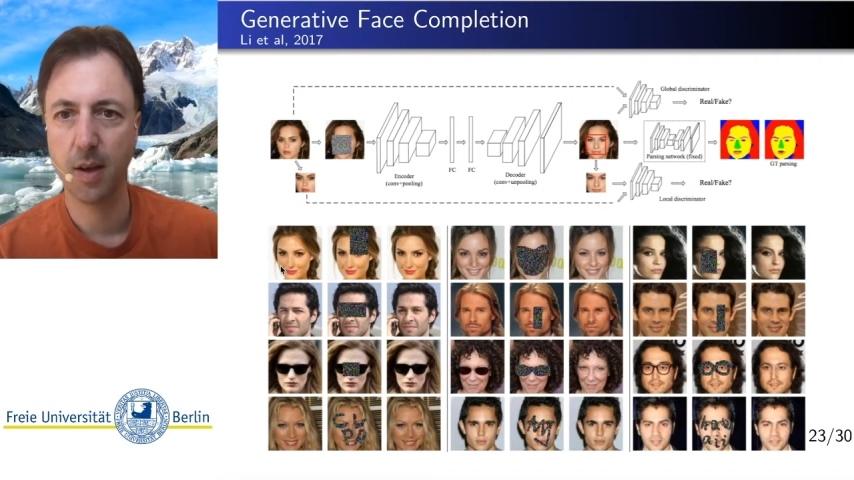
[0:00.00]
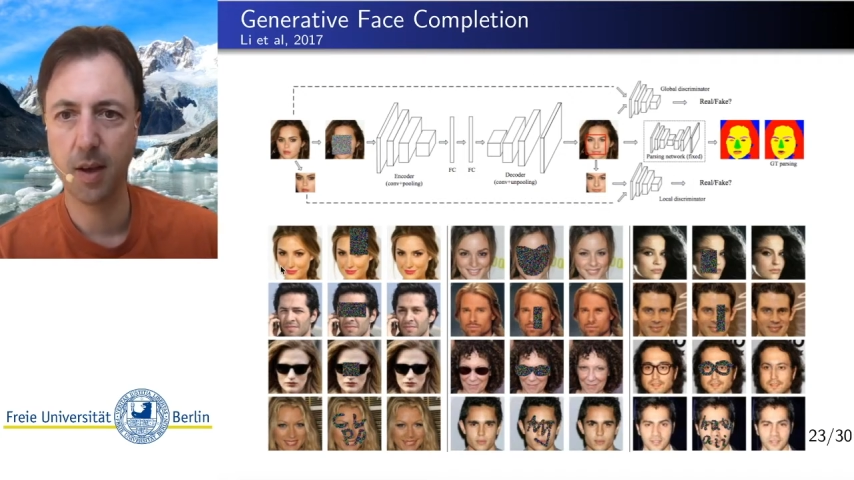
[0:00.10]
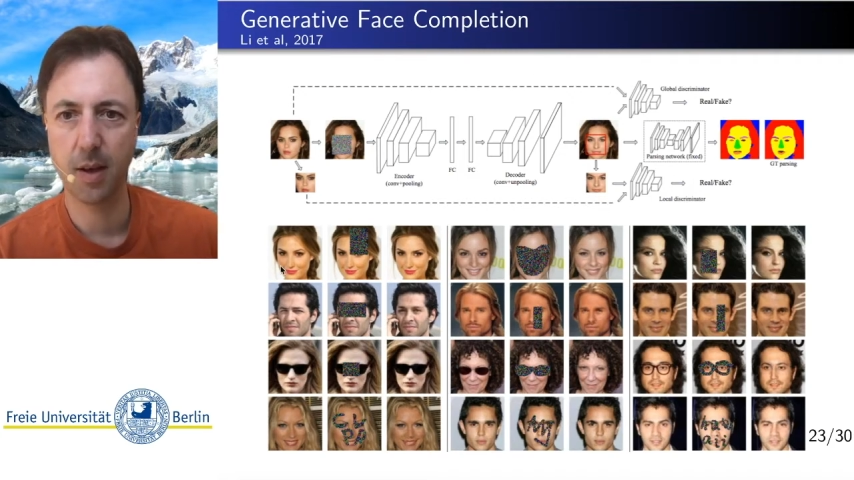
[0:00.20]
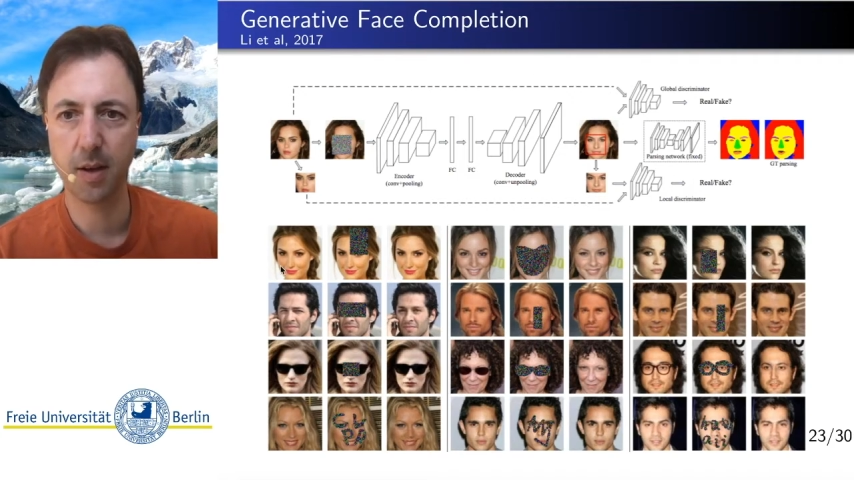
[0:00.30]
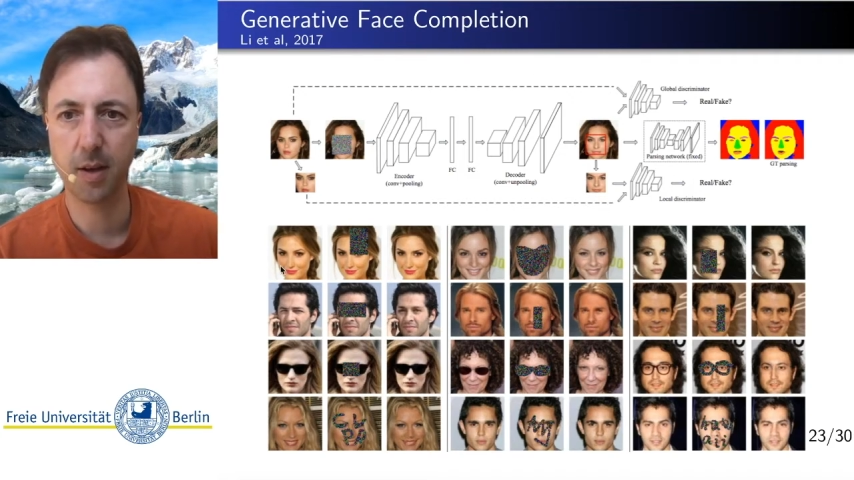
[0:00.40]

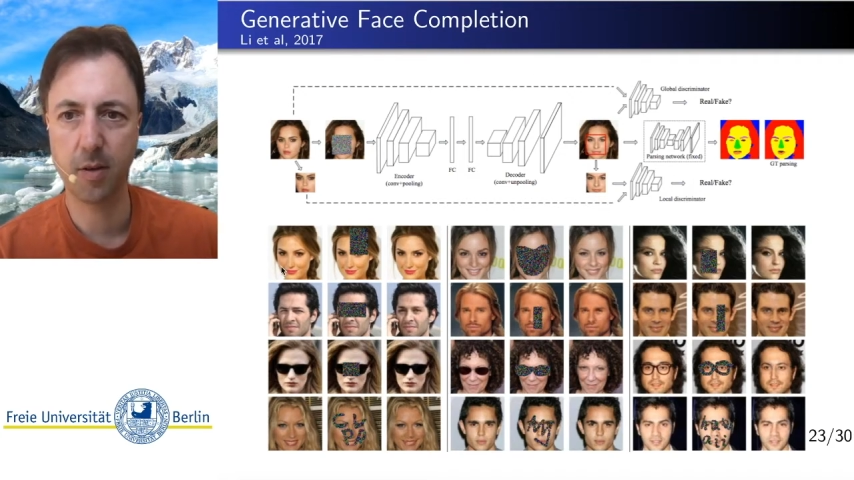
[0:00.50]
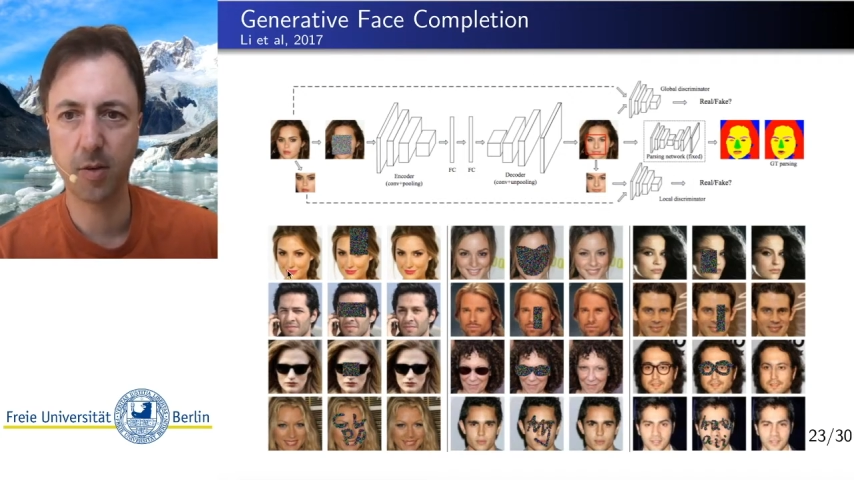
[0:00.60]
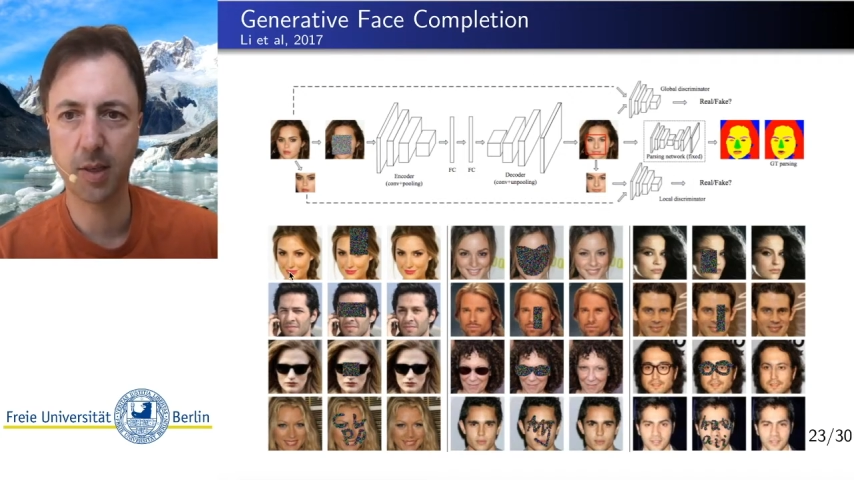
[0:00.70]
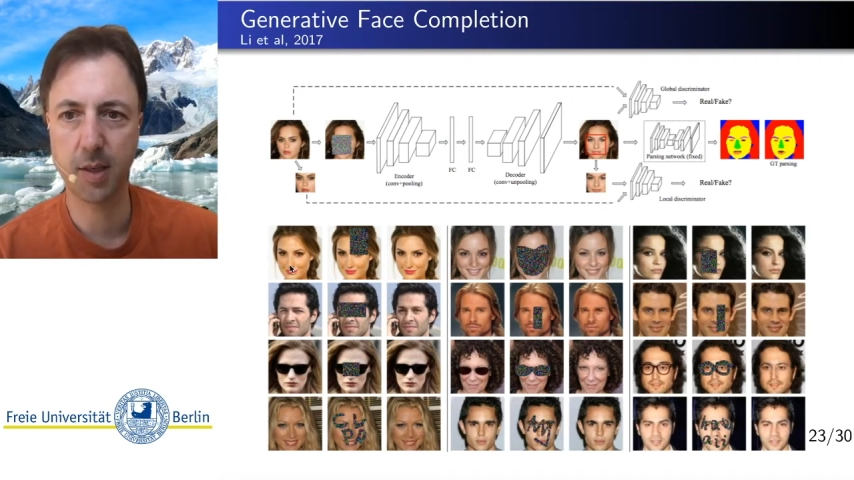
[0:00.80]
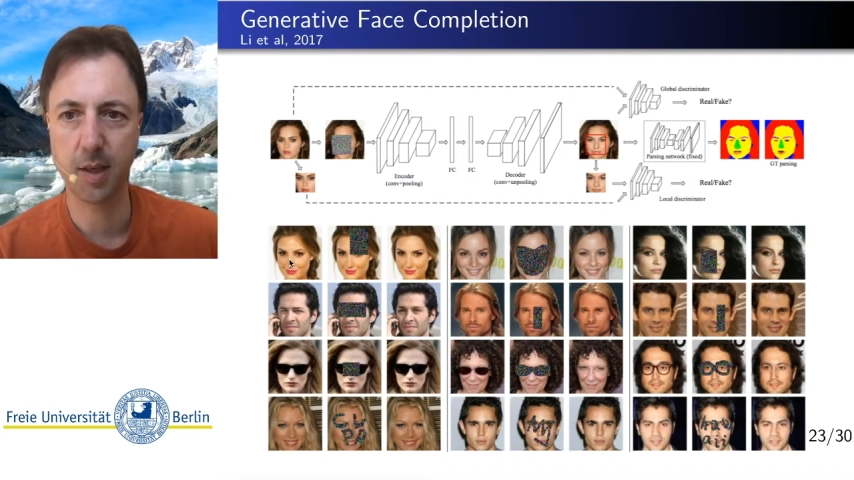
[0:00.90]
And here you
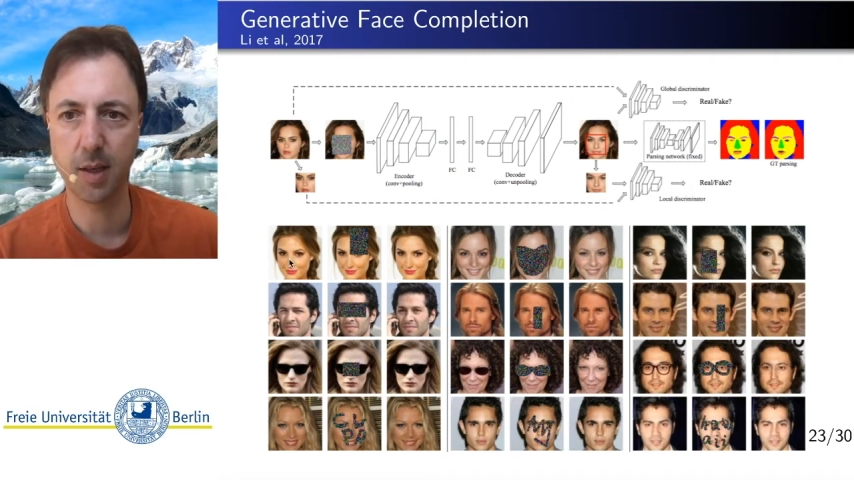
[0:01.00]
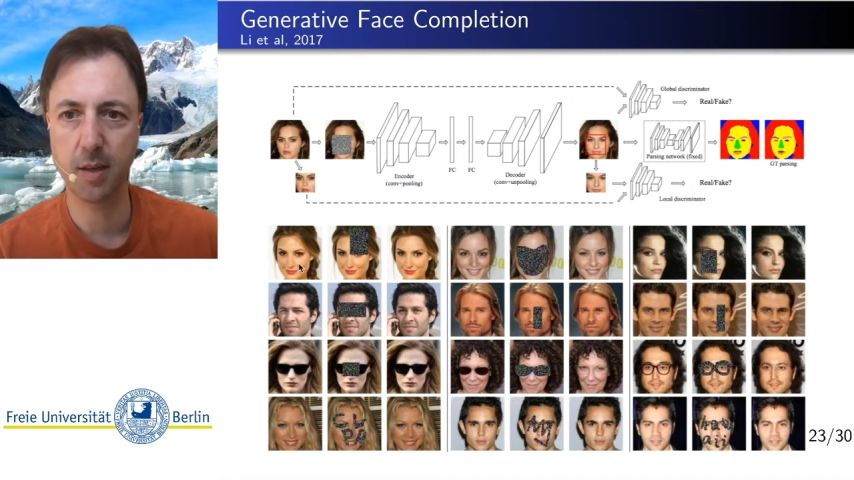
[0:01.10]
see